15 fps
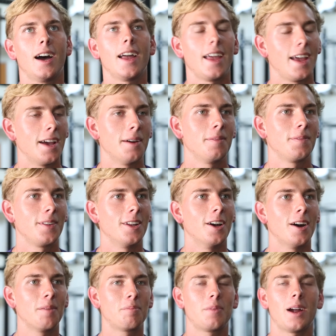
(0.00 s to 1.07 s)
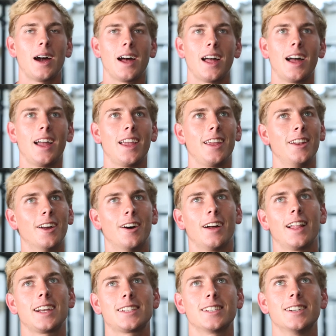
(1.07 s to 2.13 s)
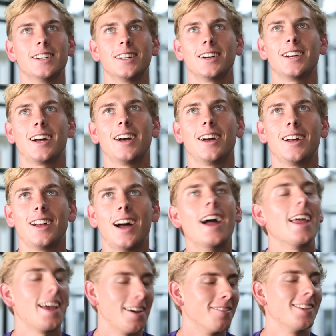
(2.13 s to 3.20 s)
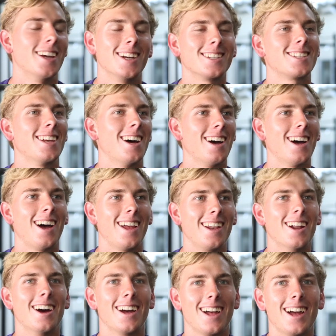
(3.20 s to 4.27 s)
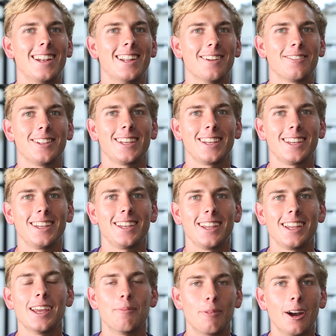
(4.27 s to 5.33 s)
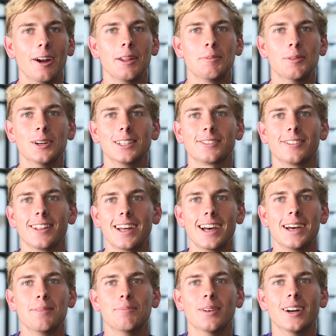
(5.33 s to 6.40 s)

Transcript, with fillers: I am. You know, I'm pro- you know, I like to I am, yes. I, I you know, I definitely get brownie points for that.